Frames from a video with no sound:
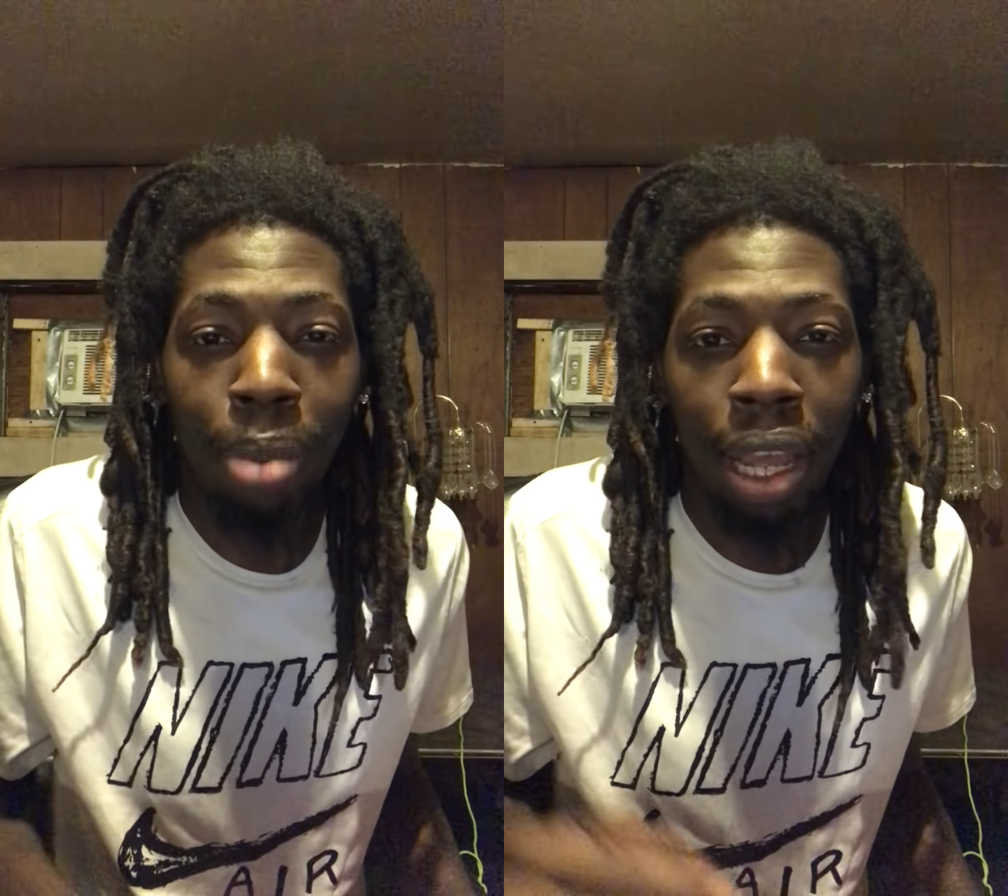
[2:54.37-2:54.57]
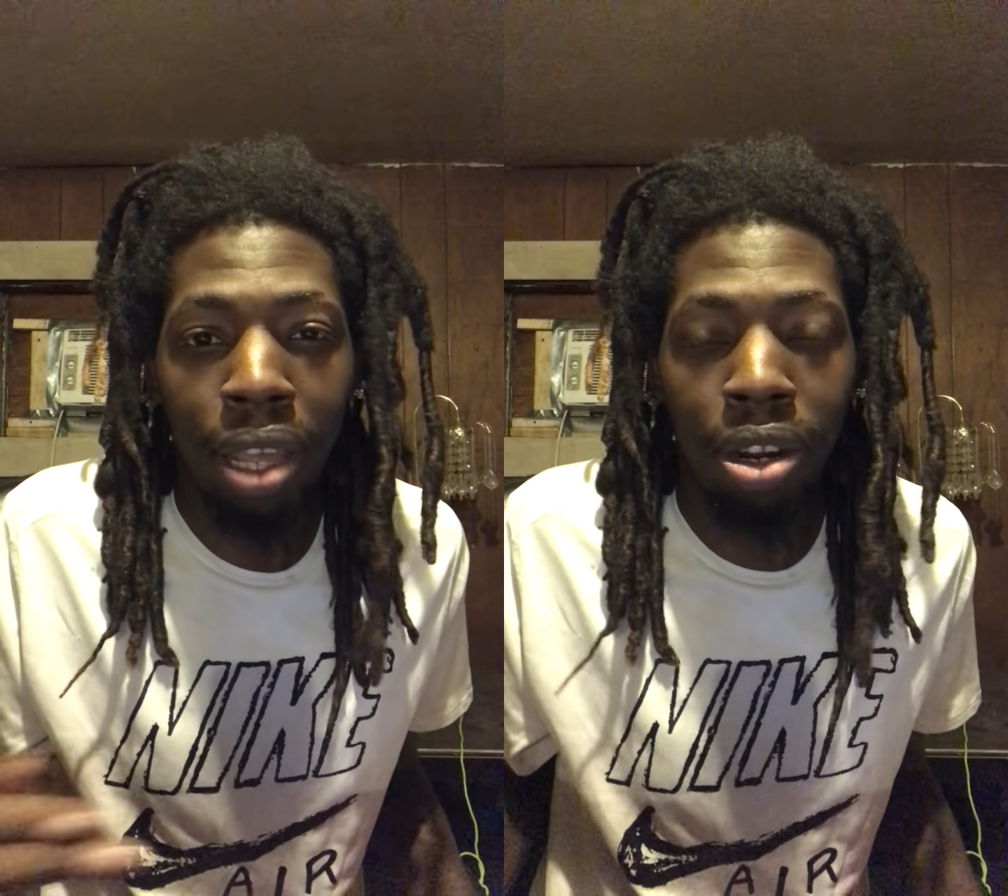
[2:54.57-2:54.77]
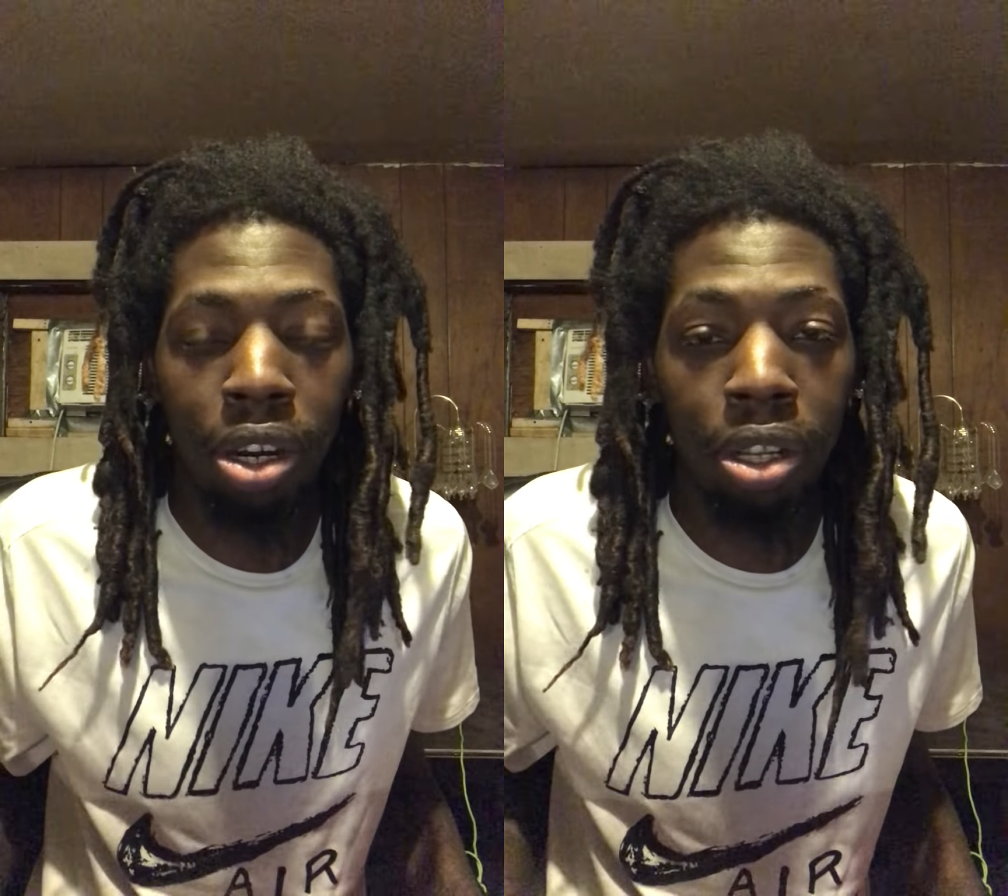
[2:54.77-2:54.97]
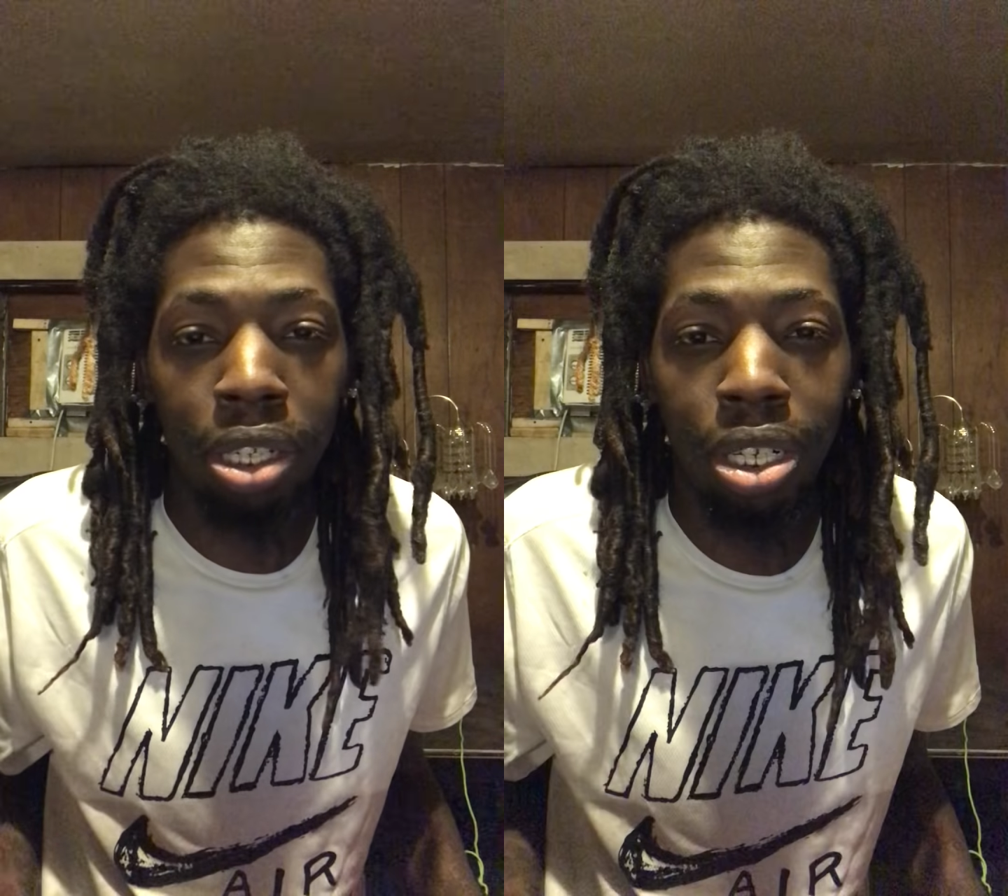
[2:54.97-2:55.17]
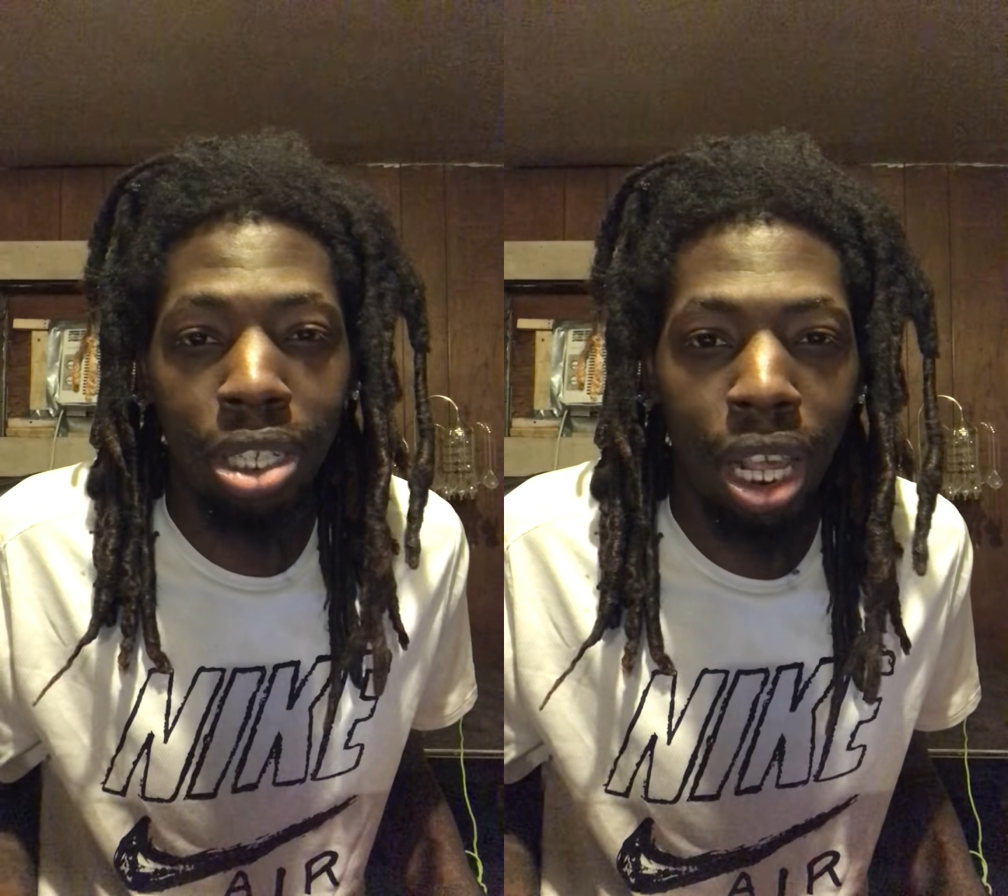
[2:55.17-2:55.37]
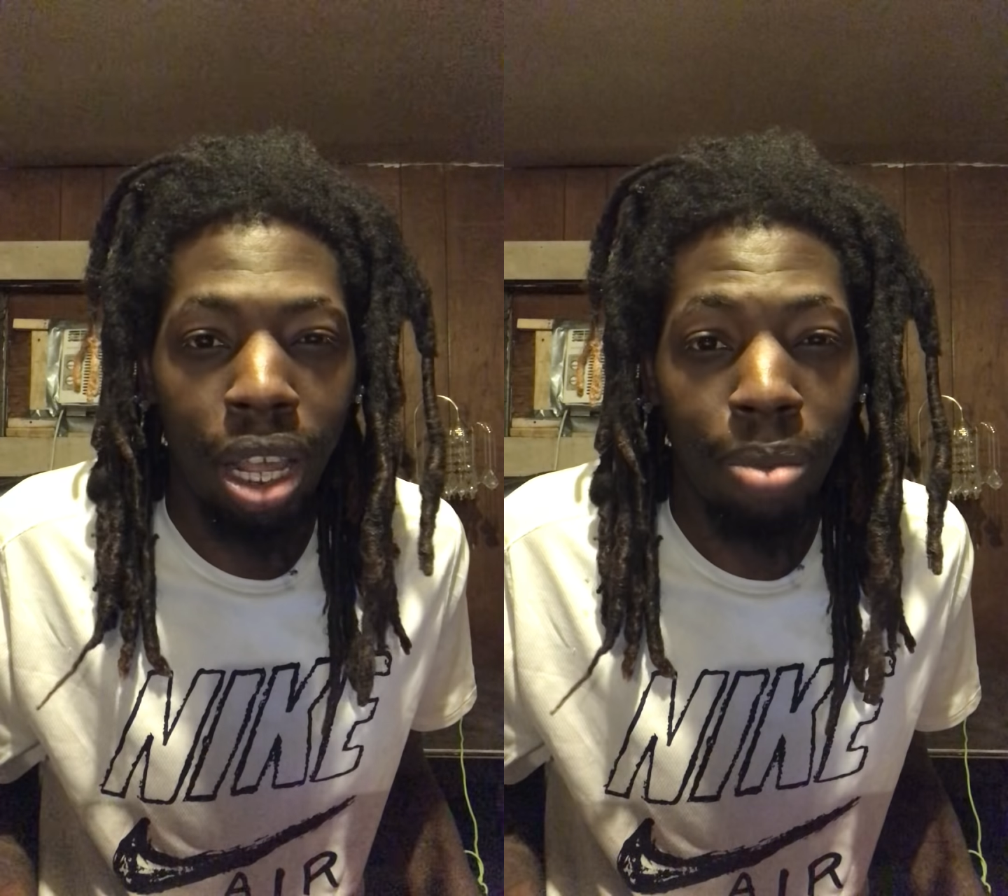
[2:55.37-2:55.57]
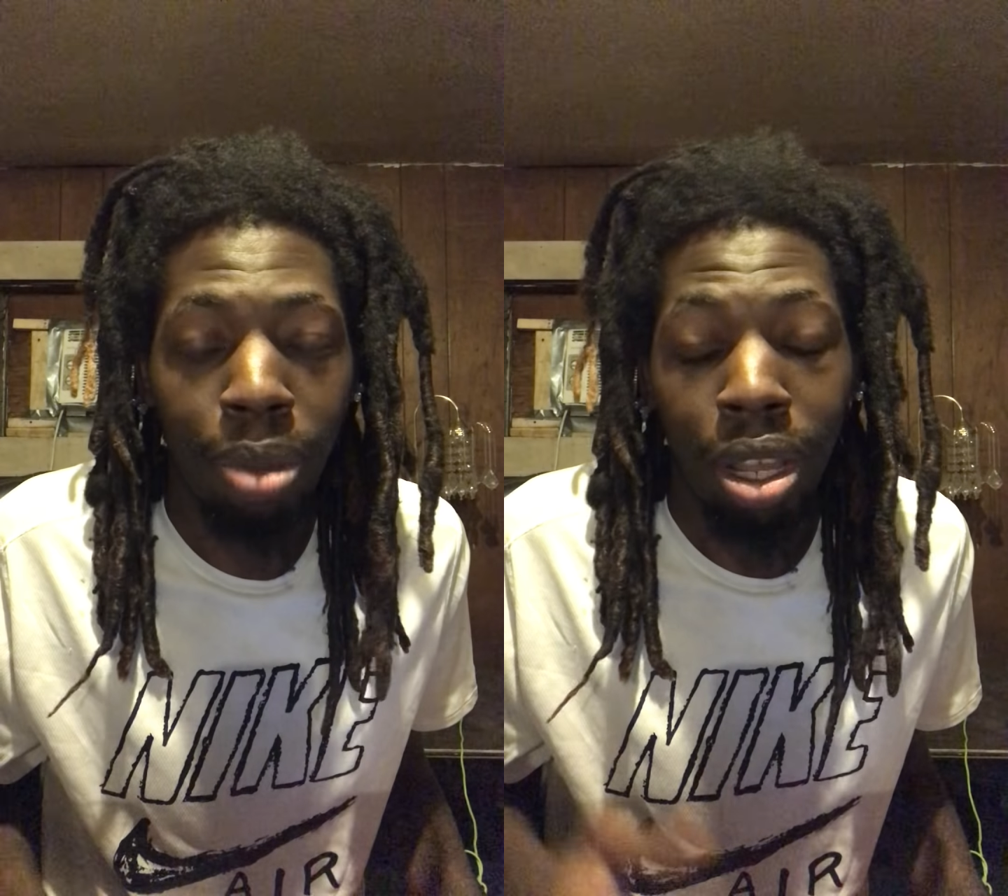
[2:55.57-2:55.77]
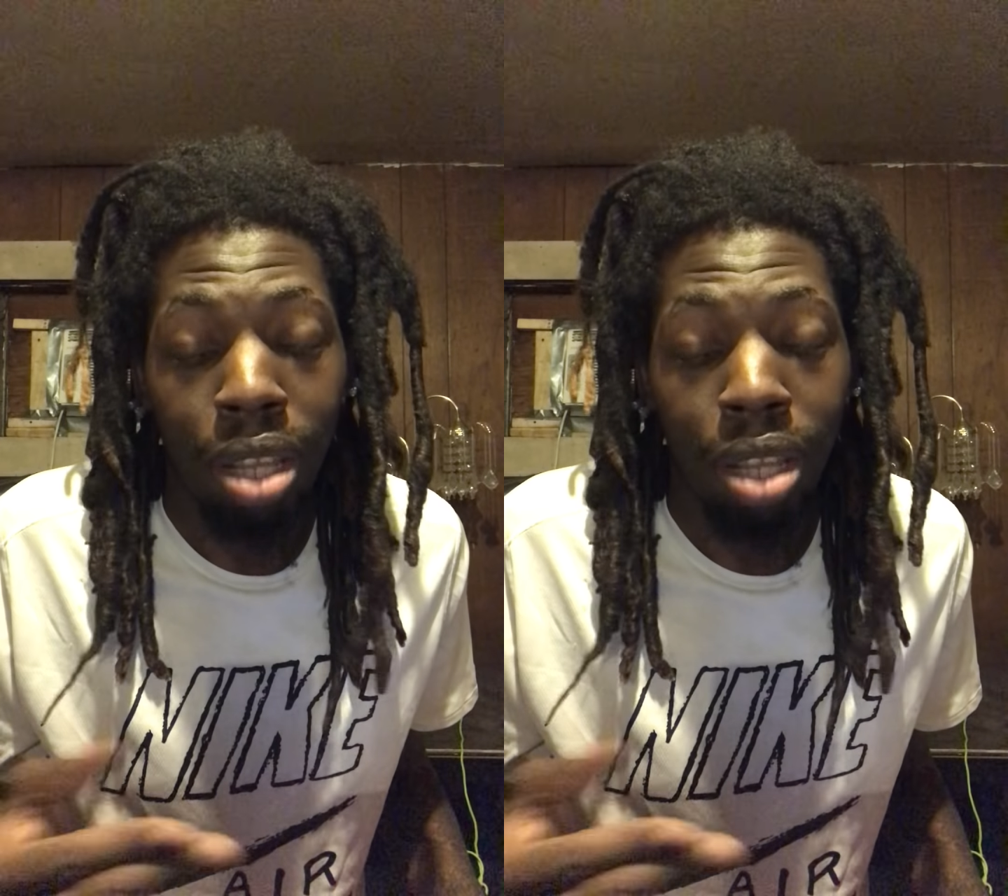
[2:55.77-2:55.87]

back at an earlier time